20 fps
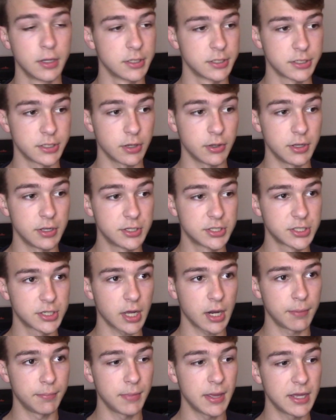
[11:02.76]
so you just
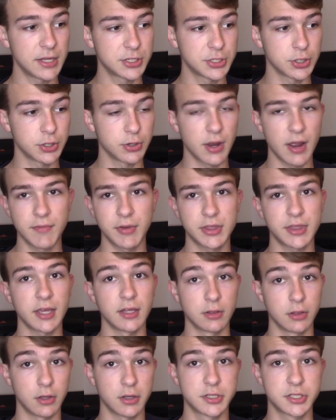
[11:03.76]
gotta make sure
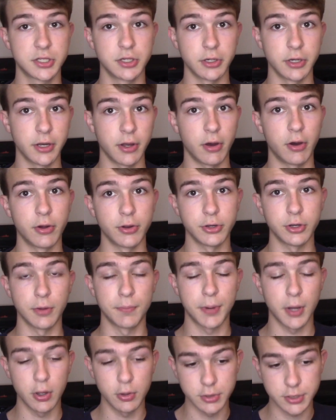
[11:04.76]
everything looks good on your
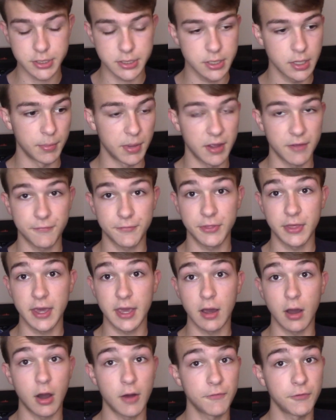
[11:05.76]
post. If they
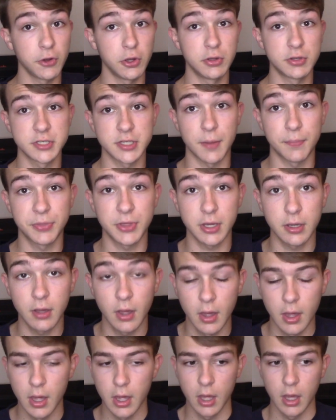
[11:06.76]
offer you something,
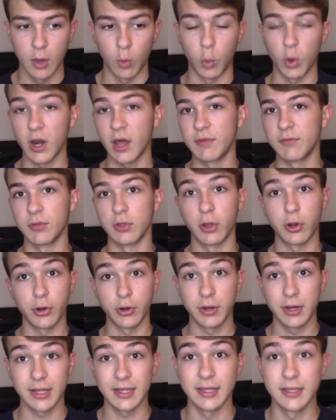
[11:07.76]
what I've
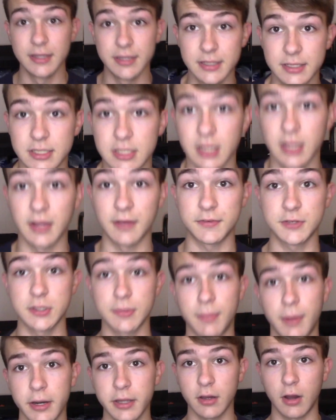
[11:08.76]
learned is if
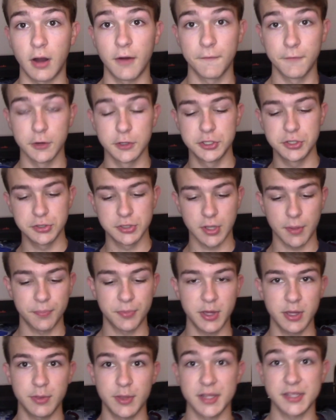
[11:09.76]
somebody offers you
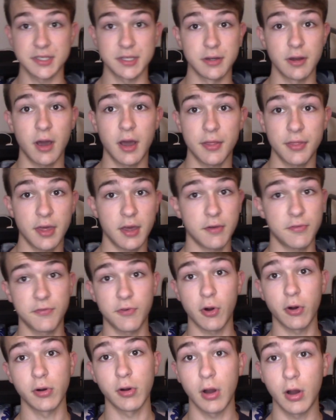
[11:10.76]
something that's not that
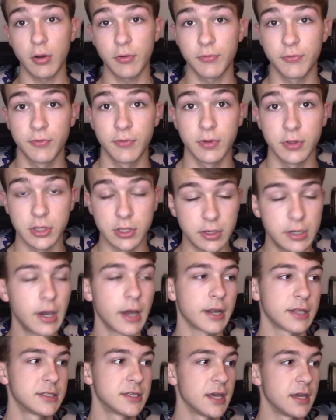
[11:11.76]
far off, you
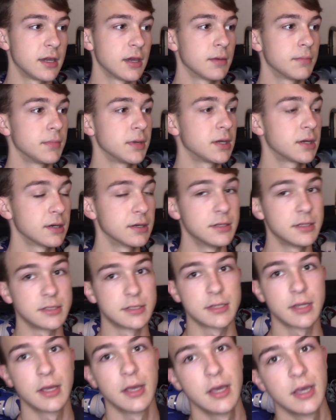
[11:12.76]
gotta take it,
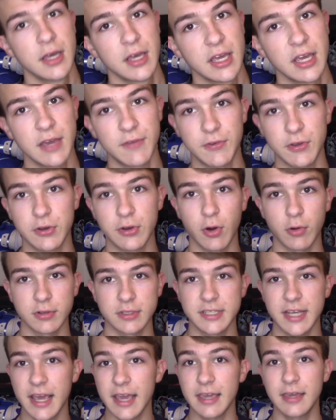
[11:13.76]
because if you
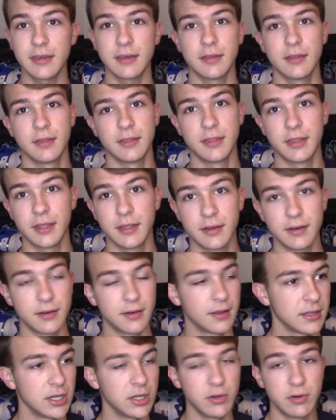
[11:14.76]
don't take it,
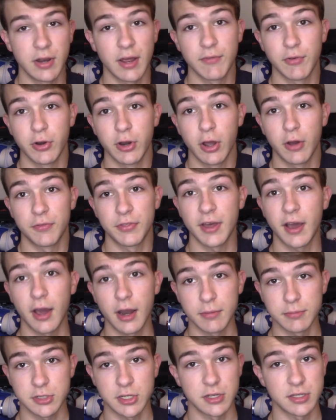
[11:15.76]
then you never know if that
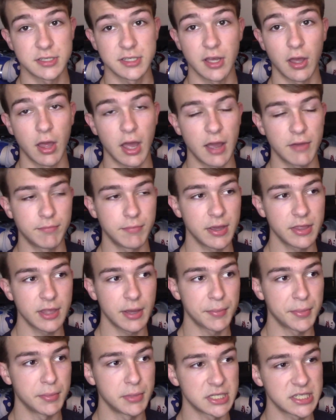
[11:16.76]
item's gonna sell. I've made
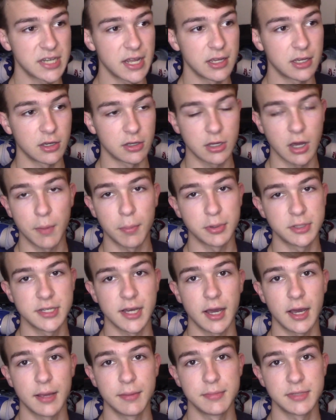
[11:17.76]
that mistake a couple
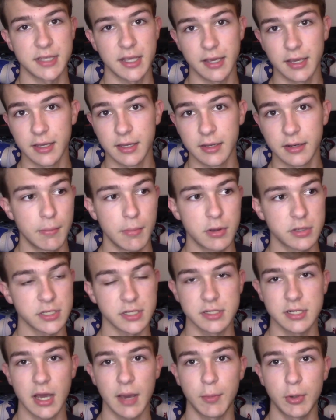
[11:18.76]
times, and most
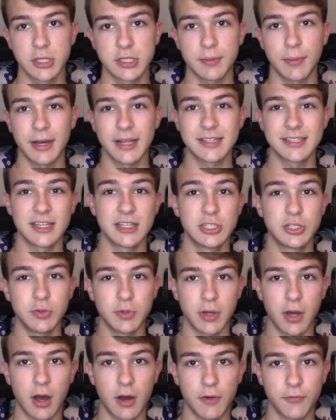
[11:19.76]
of the time when somebody sends you
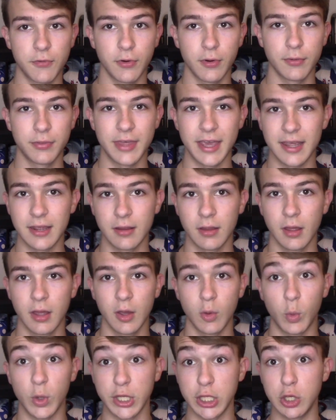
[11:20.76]
an offer,
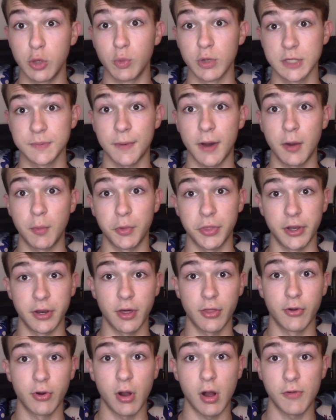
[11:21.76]
when you respond with
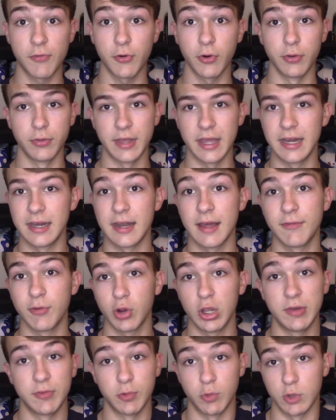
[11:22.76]
another offer, they never
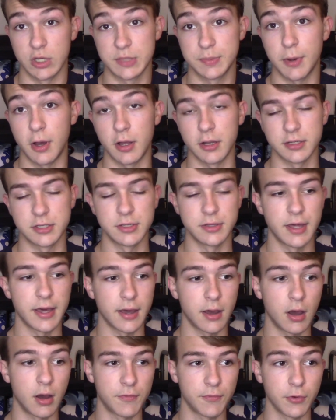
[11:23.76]
even respond to
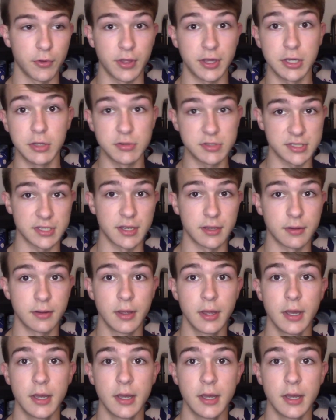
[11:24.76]
that offer that you sent.